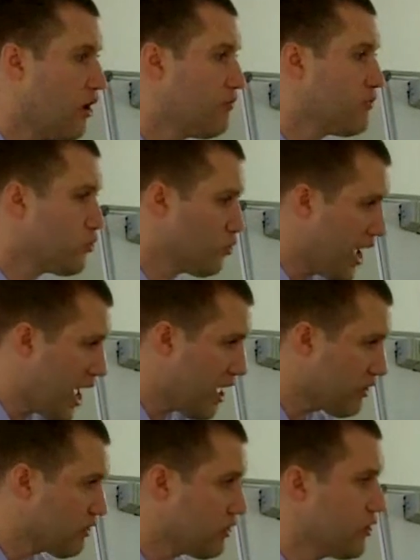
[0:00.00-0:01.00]
of the
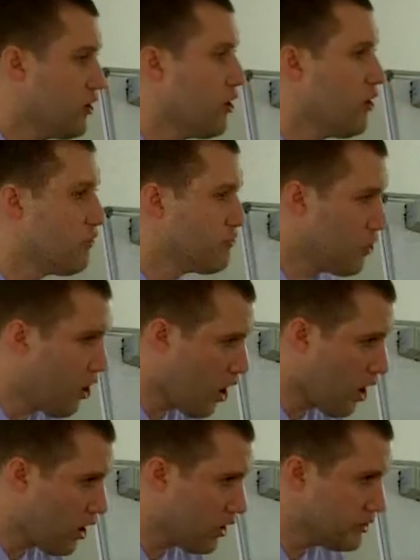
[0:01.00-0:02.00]
wrath of
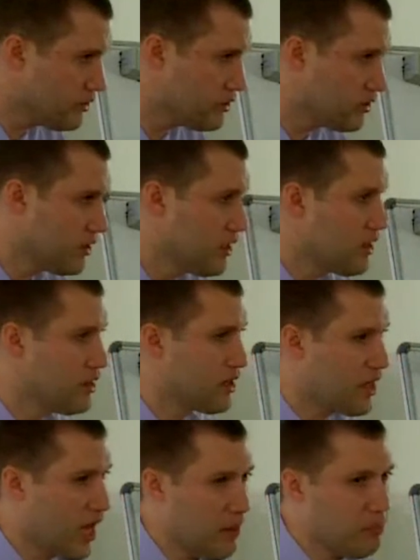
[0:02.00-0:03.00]
God. The
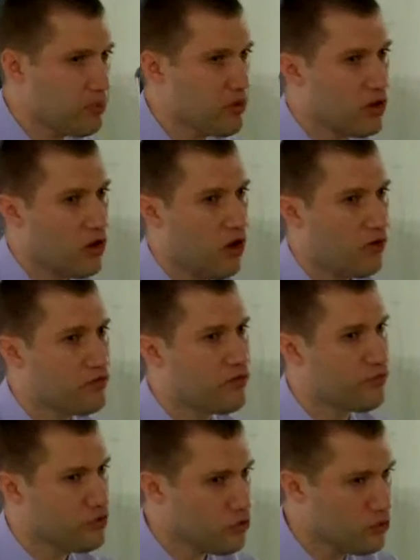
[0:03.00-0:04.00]
cup of the
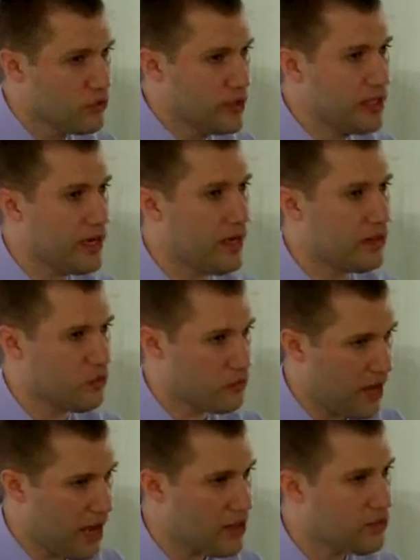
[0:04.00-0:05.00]
fury and the
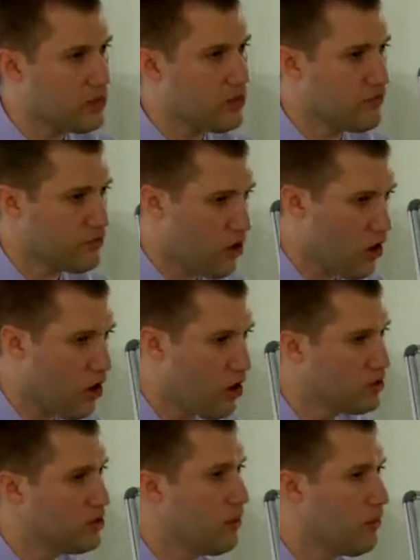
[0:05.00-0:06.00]
wrath of
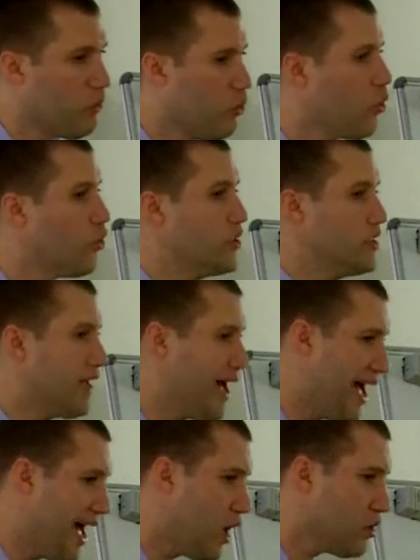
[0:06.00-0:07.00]
God poured
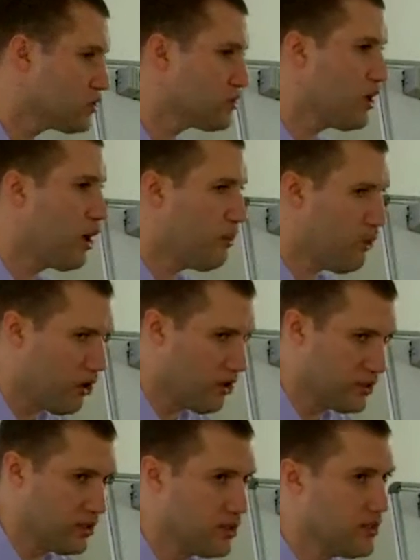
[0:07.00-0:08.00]
out
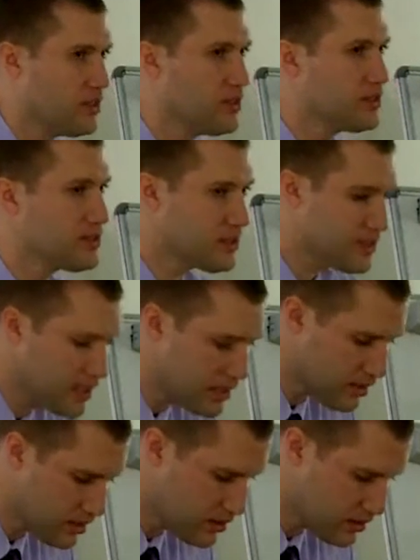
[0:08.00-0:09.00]
upon
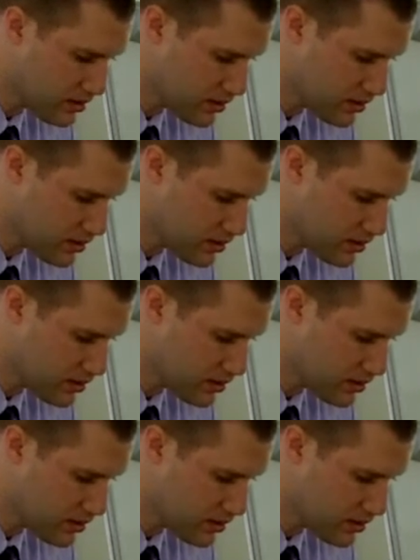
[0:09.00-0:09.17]
sin.